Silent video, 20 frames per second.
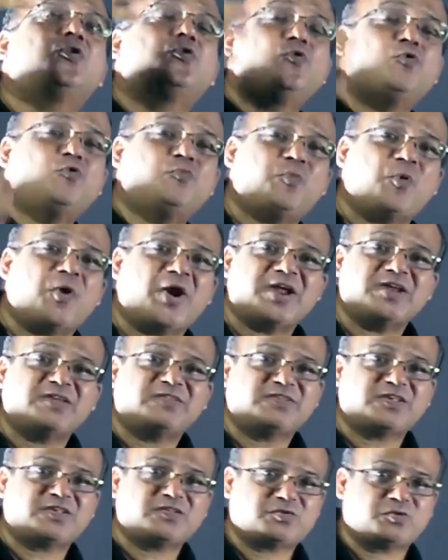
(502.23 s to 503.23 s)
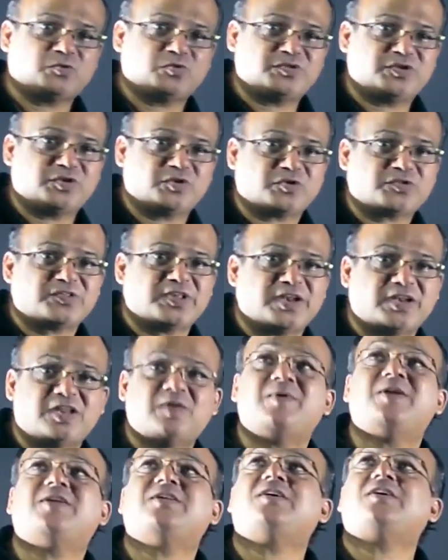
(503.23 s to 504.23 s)
2.620
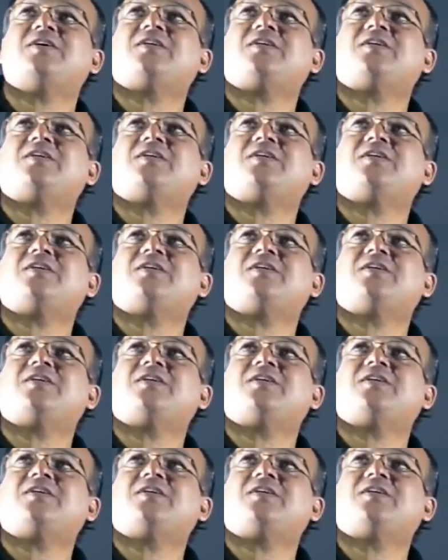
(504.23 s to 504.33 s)
cm,